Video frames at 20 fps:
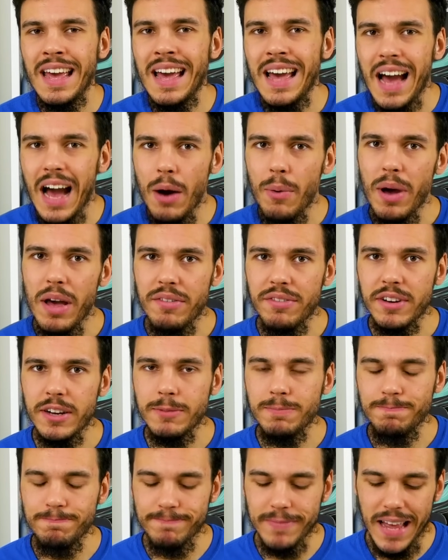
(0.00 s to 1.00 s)

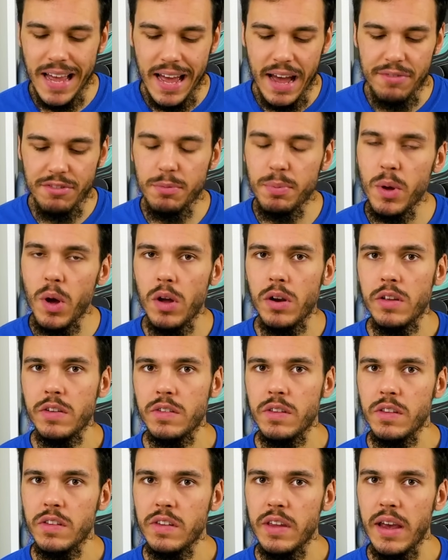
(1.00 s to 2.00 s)
However, I have to be
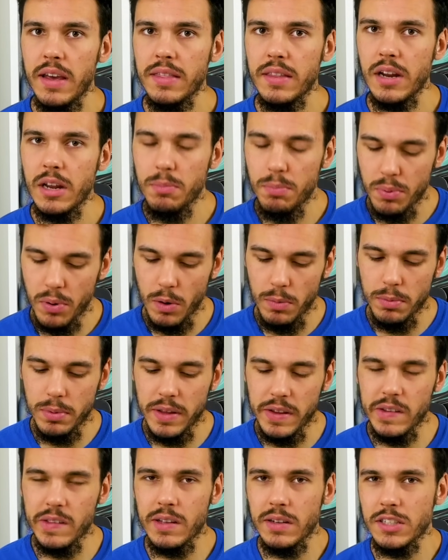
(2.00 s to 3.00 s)
honest in saying that I'd probably
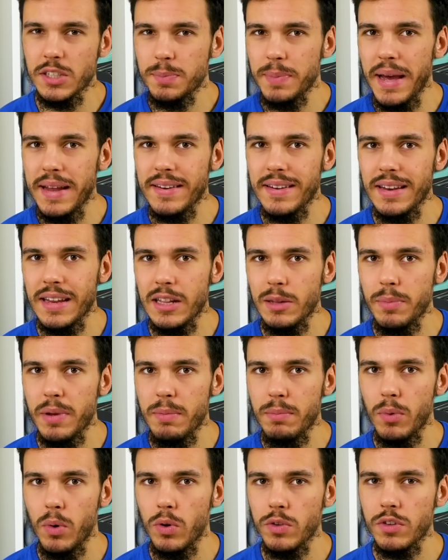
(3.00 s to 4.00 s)
still spend a little bit
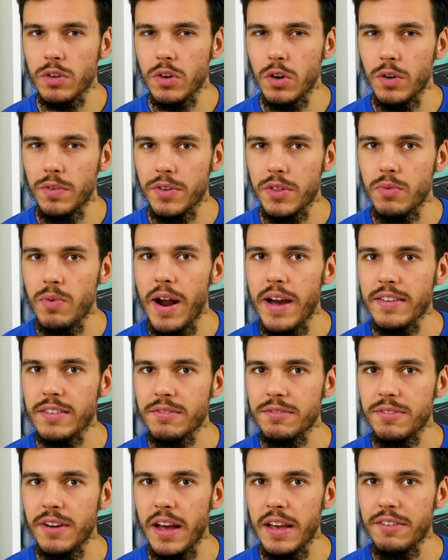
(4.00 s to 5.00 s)
more to go for the Ryzen
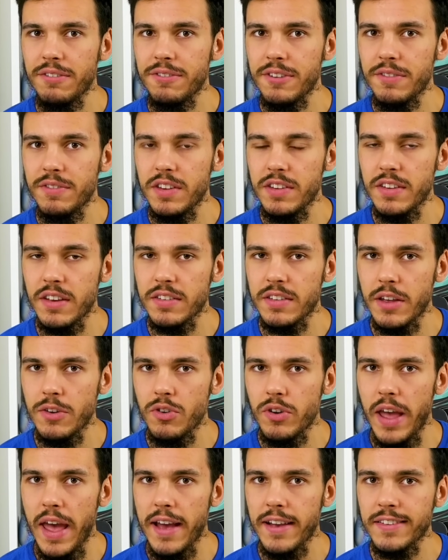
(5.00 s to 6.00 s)
5
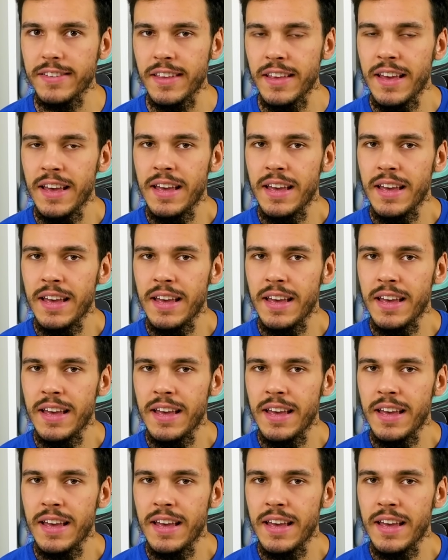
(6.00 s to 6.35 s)
5600X,